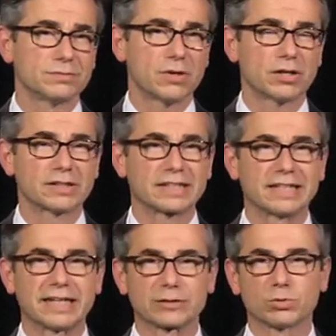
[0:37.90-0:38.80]
Hard to
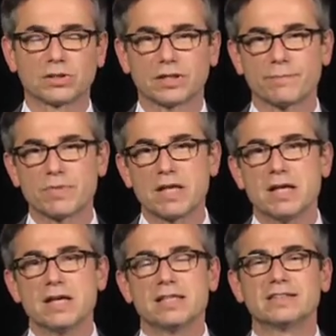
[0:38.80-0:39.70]
connect with them.
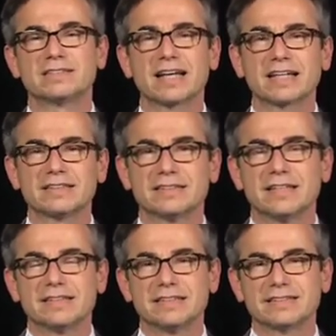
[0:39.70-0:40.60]
The second,
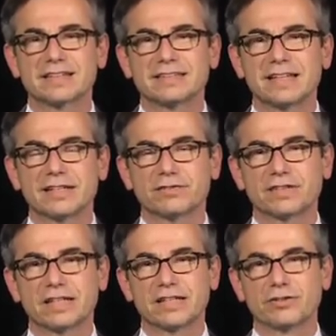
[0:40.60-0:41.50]

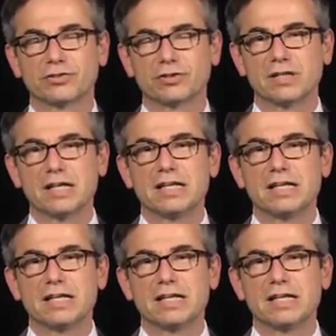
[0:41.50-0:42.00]
disidentification.